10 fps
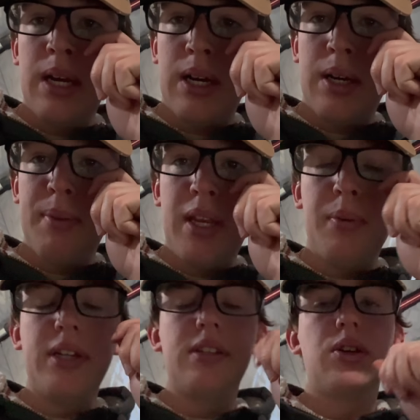um,
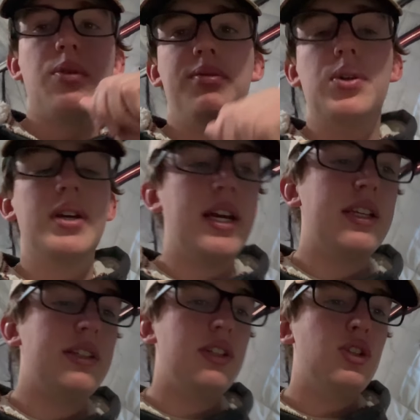anyways, hopefully you
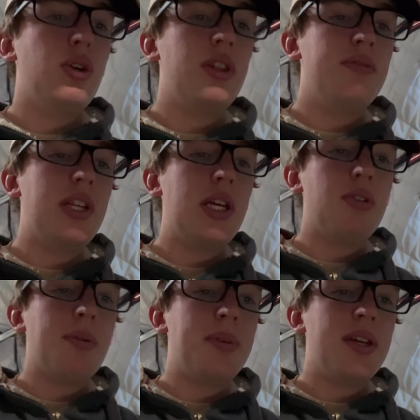guys enjoyed the video.
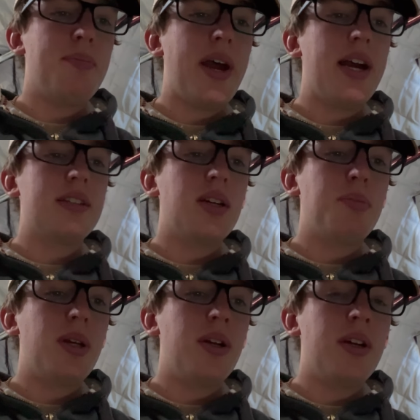I'm going to get packed up
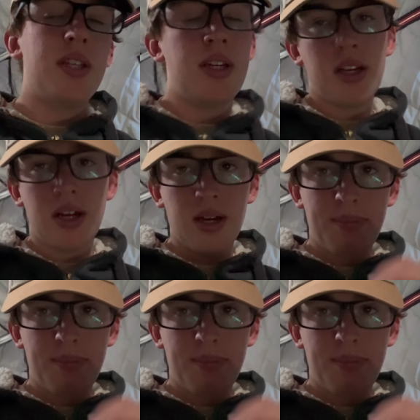here and then uh,